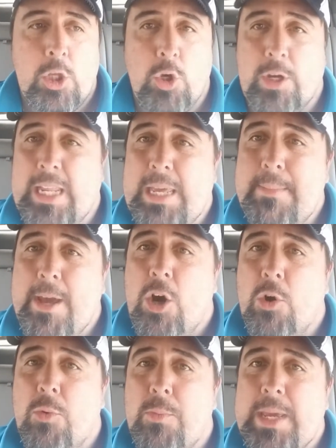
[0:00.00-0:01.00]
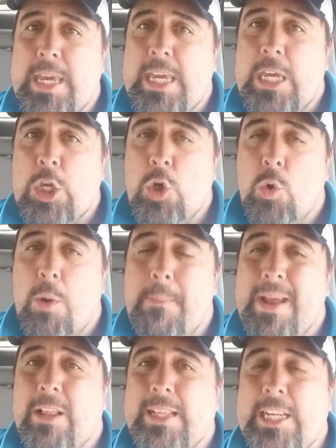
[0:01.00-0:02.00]
You can email me your
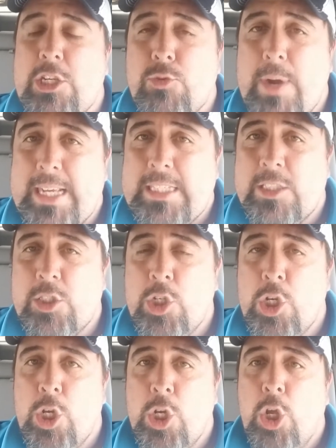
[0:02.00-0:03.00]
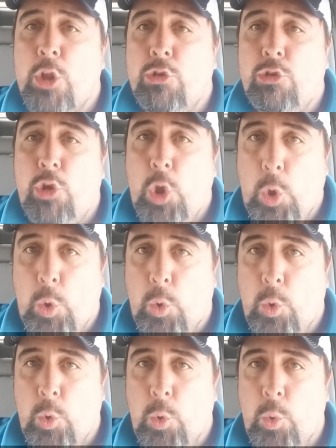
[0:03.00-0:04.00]
mailing address
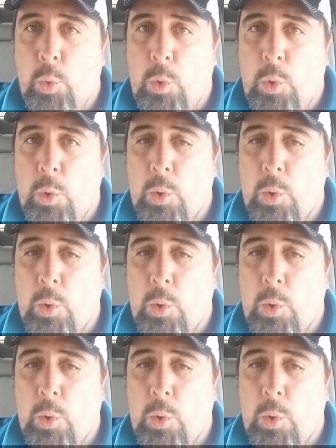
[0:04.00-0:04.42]
to